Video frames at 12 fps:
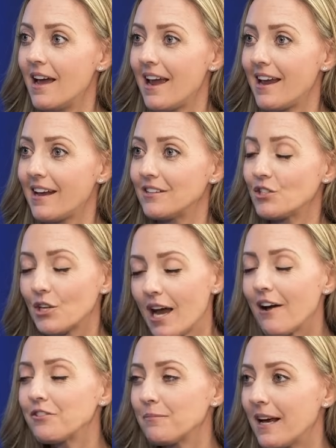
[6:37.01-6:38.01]
And so you
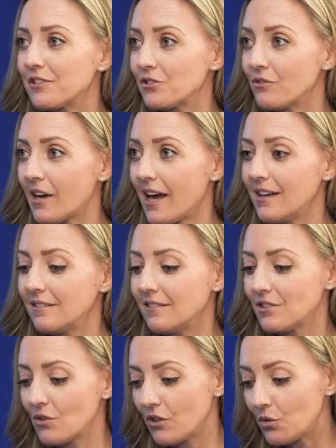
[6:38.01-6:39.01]
have to master that
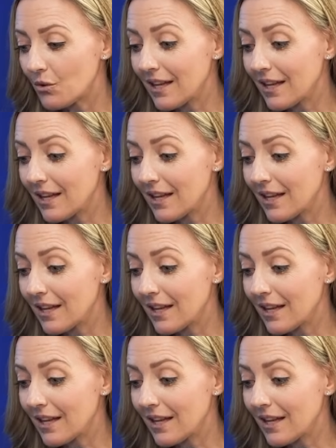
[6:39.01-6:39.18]
so that you